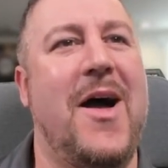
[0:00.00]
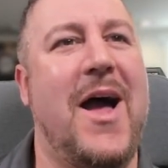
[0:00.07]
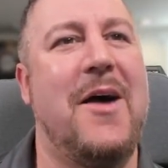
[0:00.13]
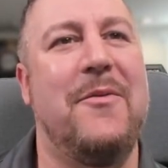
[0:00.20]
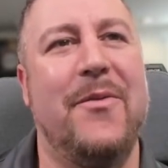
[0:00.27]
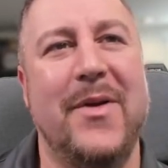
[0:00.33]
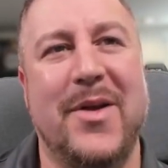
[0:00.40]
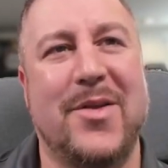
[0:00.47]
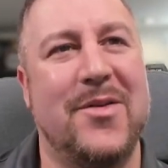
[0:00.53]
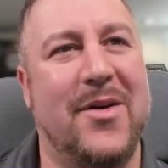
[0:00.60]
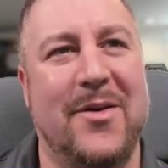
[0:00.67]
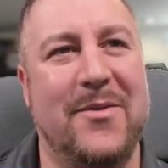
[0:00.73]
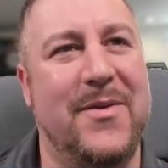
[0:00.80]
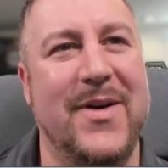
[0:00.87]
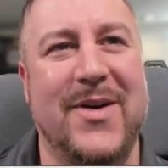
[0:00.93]
every
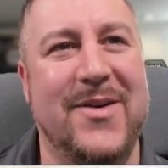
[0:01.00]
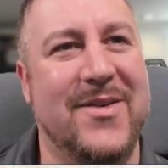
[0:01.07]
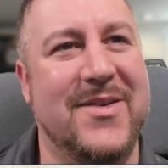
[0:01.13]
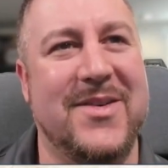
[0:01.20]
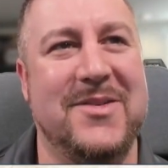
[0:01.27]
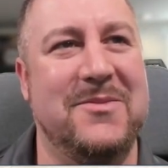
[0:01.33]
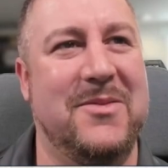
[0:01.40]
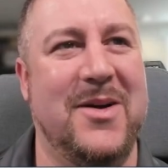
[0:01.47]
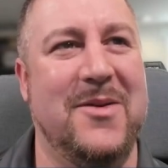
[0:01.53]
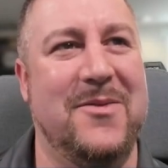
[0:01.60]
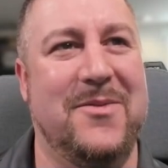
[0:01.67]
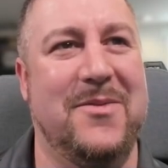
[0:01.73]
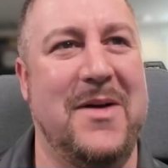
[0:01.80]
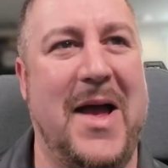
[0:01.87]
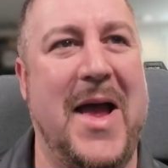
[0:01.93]
slot filled
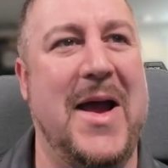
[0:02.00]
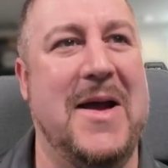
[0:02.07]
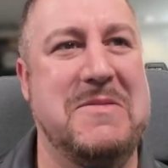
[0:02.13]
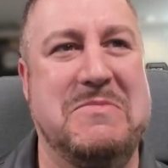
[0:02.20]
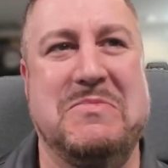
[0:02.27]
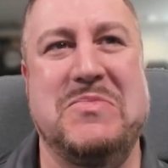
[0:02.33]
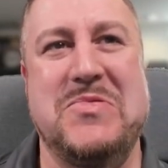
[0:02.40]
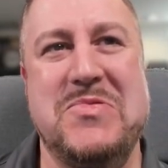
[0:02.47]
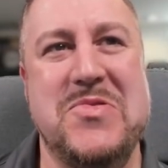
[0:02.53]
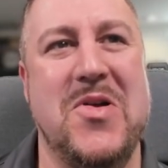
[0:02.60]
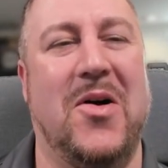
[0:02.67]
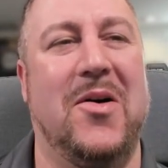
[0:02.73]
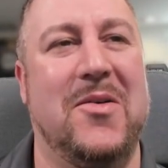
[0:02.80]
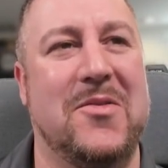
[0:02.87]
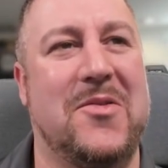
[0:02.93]
with
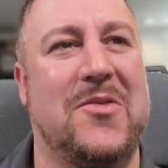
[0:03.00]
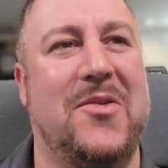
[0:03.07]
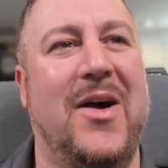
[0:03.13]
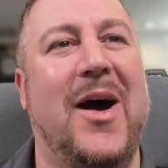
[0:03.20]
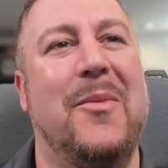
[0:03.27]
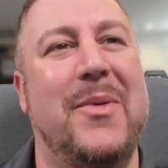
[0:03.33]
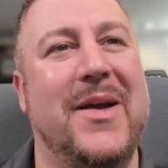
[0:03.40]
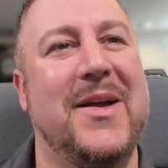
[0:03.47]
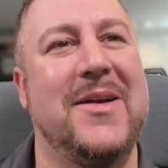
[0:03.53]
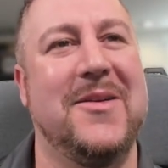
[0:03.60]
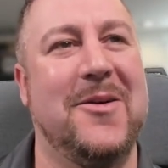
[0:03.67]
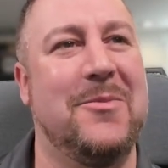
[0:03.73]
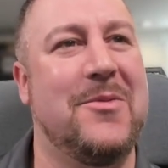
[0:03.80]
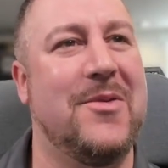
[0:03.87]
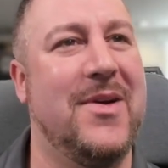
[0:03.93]
not crappy
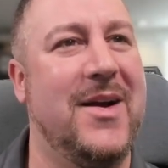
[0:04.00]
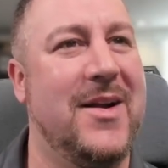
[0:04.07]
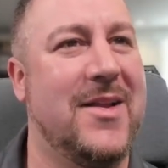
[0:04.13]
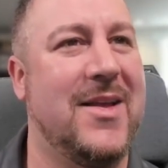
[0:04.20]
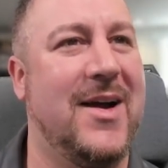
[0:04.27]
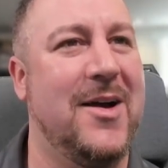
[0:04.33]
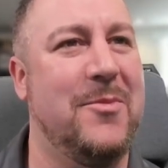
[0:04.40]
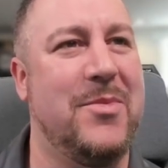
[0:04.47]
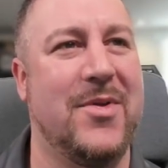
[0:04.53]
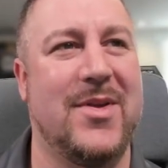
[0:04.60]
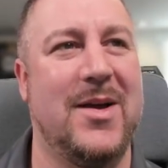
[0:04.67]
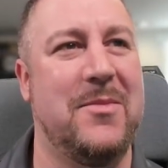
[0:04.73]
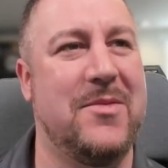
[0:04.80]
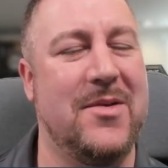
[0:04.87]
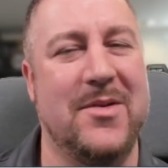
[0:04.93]
upgrades. Heightened
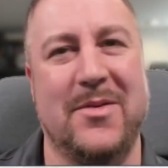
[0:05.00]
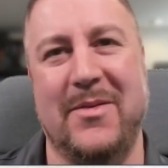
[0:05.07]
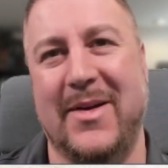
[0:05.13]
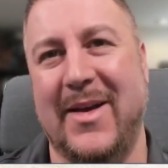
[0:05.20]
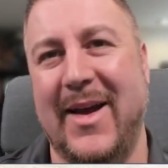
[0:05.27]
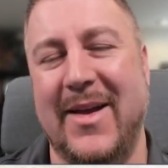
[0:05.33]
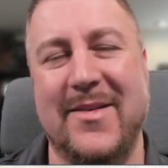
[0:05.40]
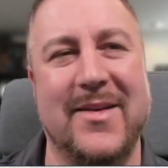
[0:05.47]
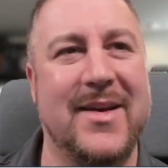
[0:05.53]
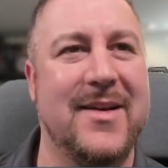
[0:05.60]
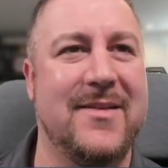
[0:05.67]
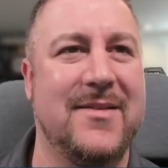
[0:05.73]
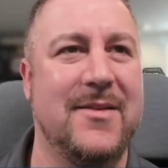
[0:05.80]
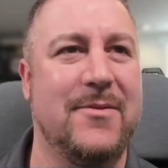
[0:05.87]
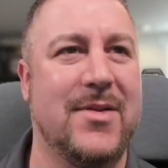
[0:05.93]
perception to engage
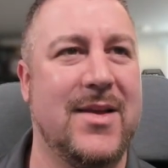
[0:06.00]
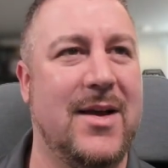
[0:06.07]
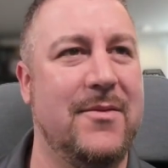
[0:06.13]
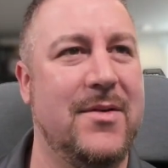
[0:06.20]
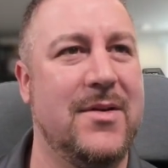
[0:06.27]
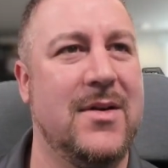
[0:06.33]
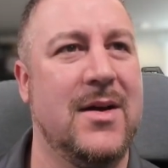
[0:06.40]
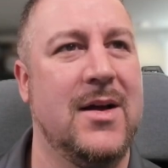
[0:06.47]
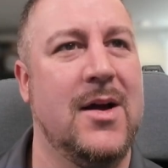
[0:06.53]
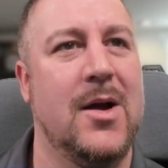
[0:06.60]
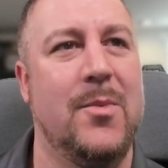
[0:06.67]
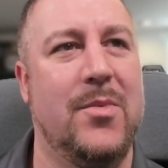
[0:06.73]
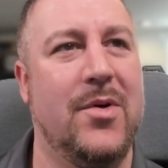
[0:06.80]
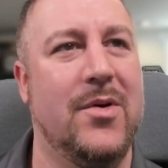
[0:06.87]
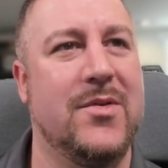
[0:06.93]
initiative 7,
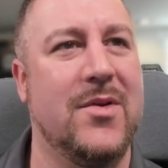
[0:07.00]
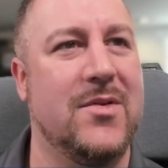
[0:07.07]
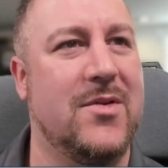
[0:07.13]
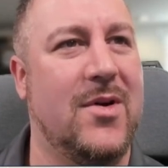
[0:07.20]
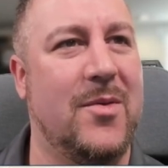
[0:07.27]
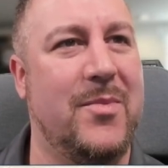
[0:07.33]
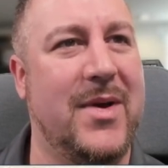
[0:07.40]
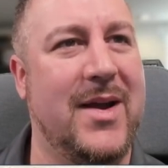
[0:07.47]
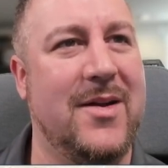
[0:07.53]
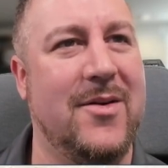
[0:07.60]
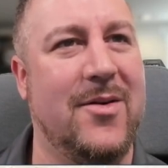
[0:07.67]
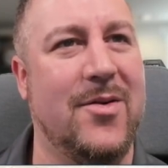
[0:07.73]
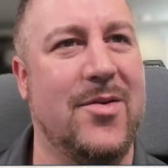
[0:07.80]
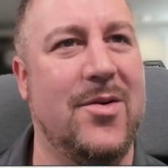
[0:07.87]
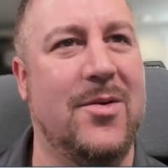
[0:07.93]
proton
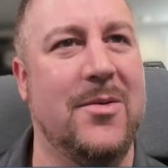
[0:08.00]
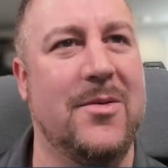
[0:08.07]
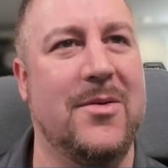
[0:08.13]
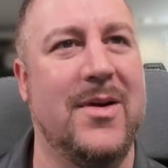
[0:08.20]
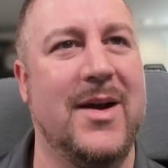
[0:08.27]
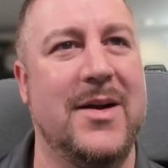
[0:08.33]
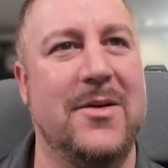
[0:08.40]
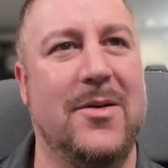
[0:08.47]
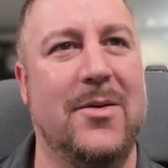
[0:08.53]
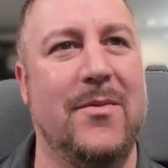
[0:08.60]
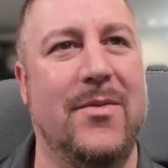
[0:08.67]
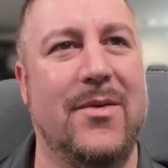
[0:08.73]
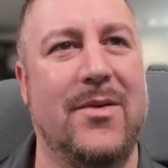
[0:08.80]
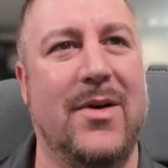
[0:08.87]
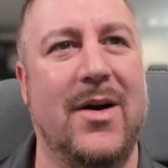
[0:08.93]
torpedoes, hull upgrade,
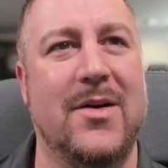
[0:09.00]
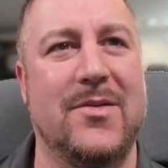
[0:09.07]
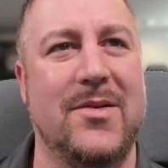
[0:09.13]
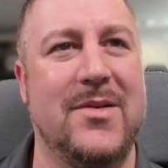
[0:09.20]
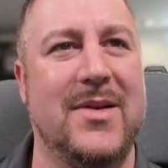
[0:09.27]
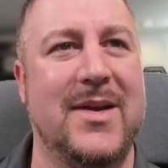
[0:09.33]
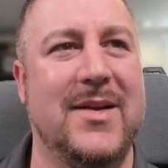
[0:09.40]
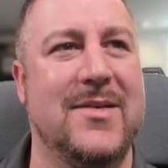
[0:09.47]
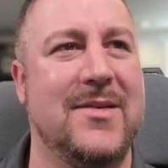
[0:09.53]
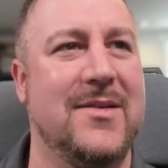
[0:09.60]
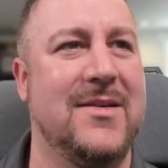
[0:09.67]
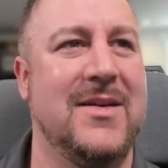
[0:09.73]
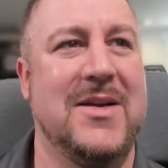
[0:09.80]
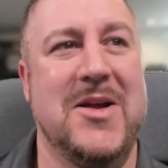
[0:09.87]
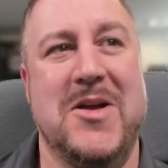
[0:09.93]
hopeful,
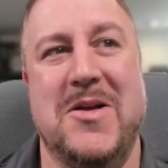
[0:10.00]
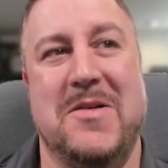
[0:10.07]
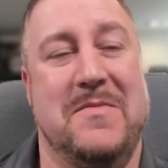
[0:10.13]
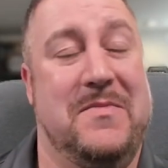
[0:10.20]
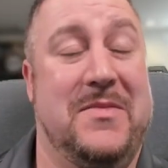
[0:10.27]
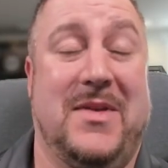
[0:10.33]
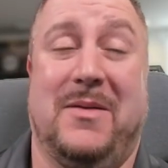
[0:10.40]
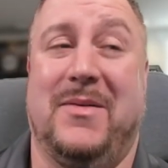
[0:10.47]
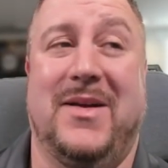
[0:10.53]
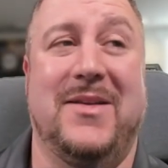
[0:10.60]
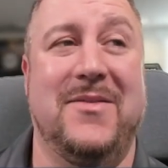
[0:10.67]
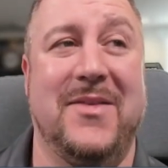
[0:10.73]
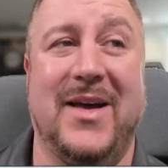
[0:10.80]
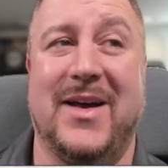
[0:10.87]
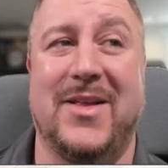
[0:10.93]
R2D2. I
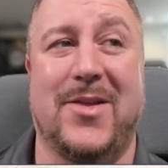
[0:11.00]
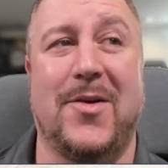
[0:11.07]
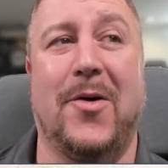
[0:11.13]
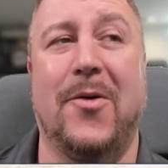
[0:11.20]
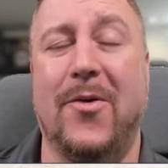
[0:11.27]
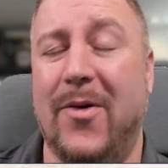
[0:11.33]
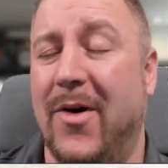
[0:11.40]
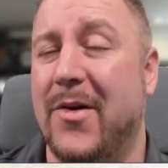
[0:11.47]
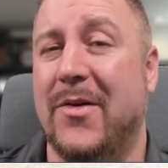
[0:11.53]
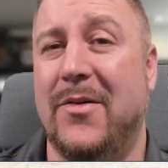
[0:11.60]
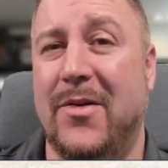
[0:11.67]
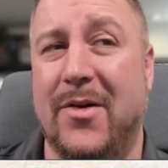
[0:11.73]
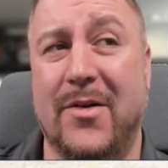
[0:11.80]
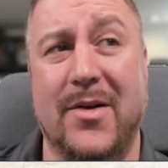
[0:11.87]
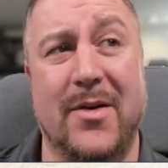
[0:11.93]
mean, that's a lot
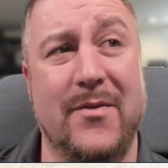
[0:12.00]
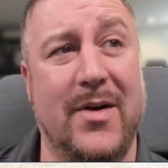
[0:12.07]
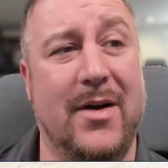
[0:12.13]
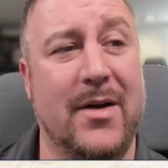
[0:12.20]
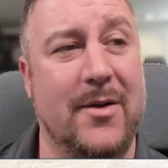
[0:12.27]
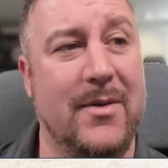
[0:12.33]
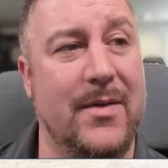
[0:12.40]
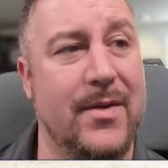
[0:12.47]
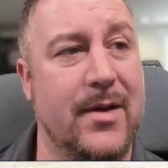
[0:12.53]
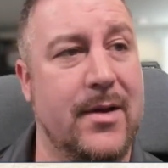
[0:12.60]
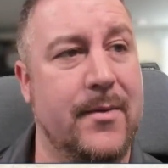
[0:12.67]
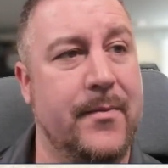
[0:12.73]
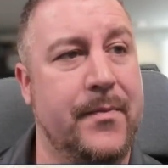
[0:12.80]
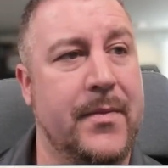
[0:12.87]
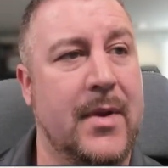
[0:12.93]
of loadout value in there.